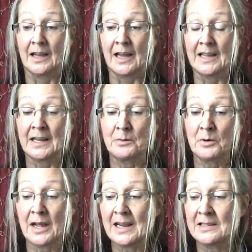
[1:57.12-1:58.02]
And I
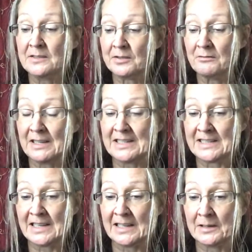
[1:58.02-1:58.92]
will end the
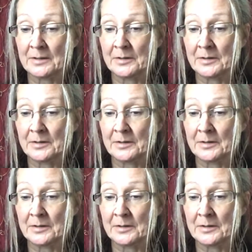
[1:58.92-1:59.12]
reading